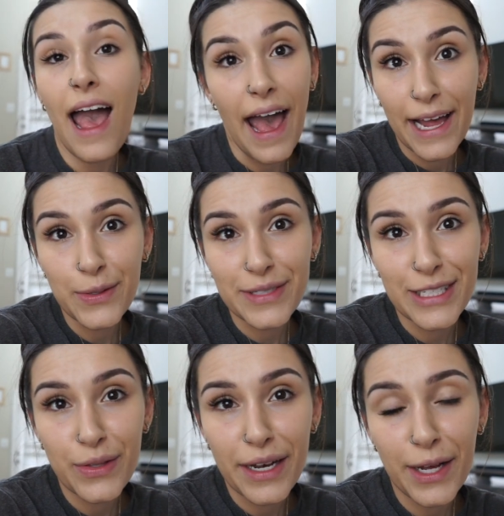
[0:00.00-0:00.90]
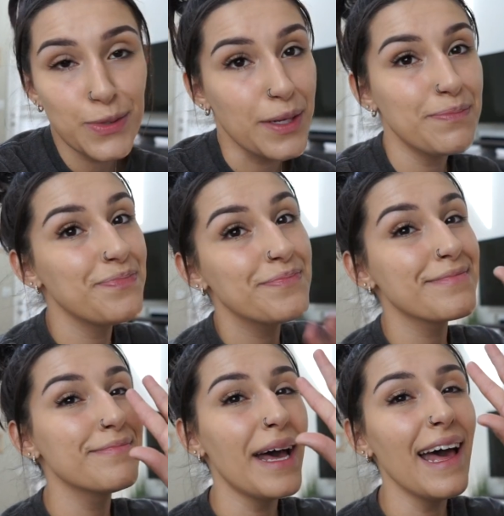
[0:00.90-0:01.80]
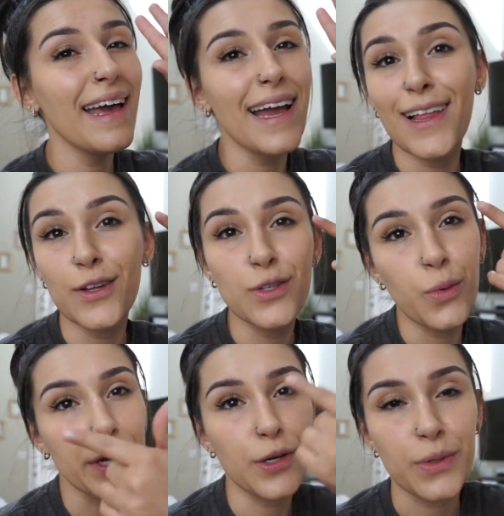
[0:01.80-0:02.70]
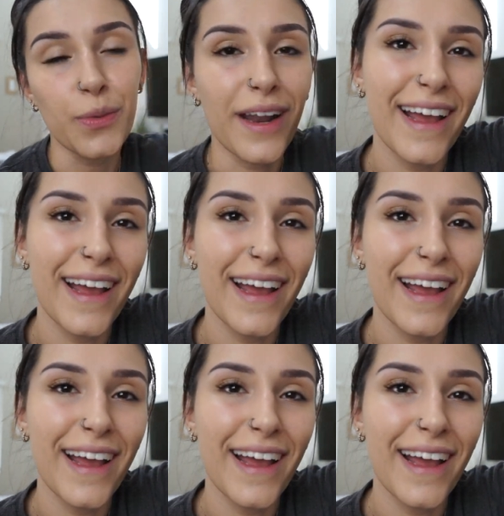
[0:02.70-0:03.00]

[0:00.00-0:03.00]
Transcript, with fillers: and we'll see you in the next one. Bye. I look weird with one